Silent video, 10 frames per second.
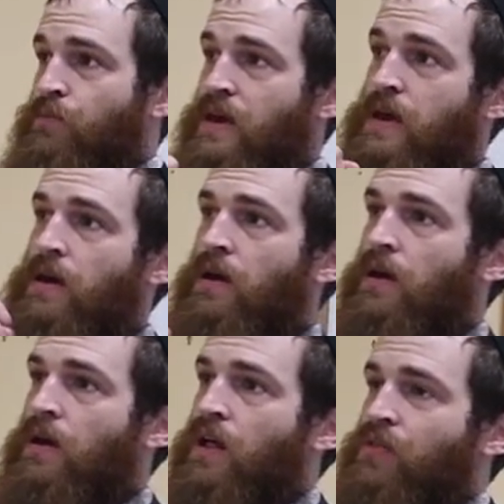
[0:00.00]
to be
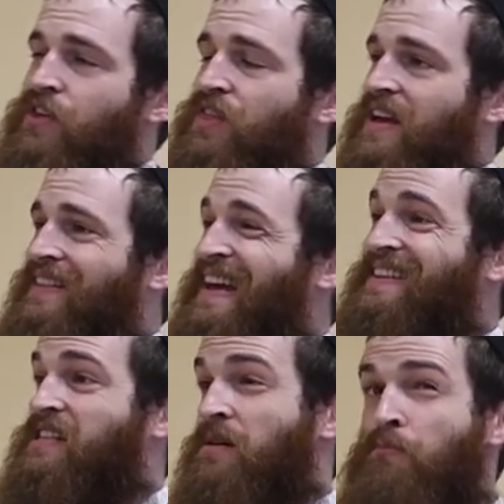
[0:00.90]
the thing that
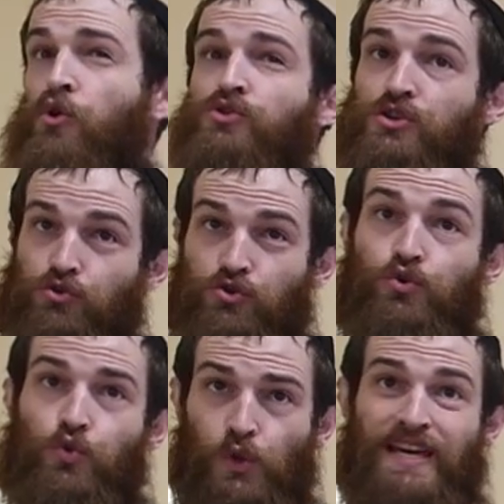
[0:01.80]
is the most
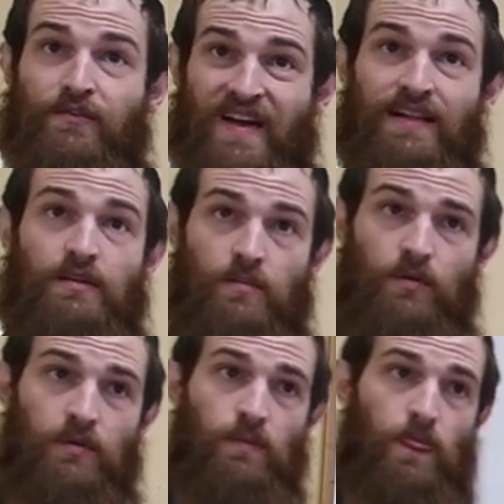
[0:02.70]
truly
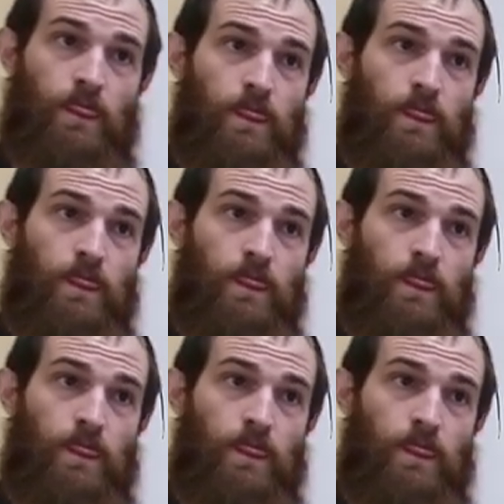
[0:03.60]
valuable.